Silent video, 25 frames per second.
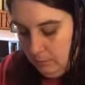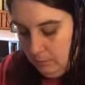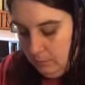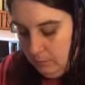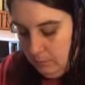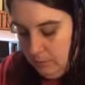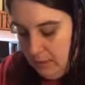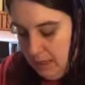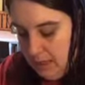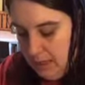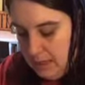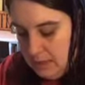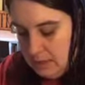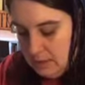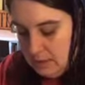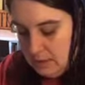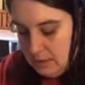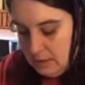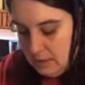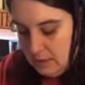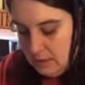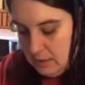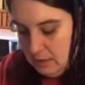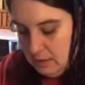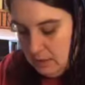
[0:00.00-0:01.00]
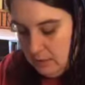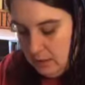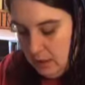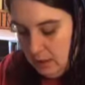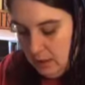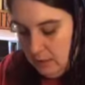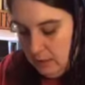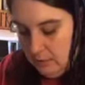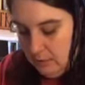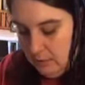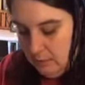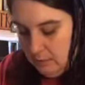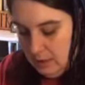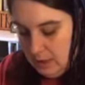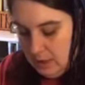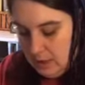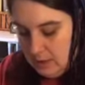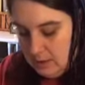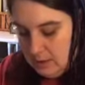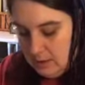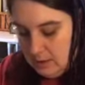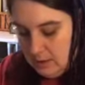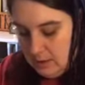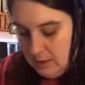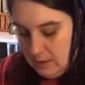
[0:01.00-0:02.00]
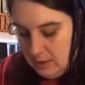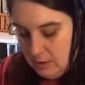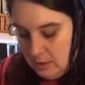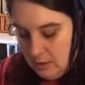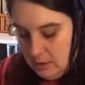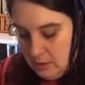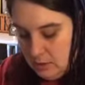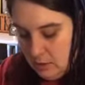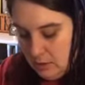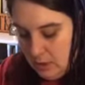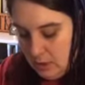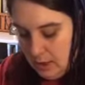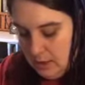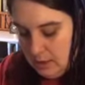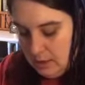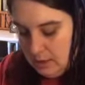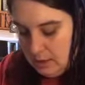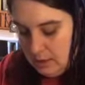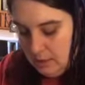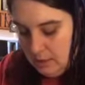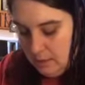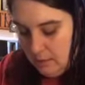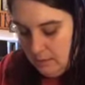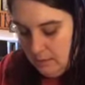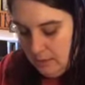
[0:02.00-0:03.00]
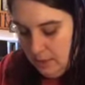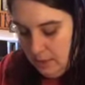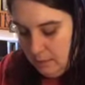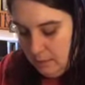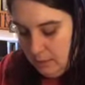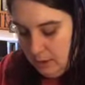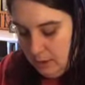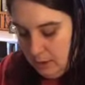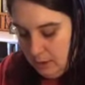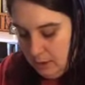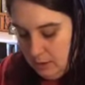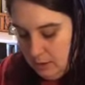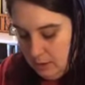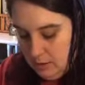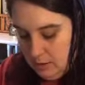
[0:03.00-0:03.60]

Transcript: paste because it does soak into the fabric.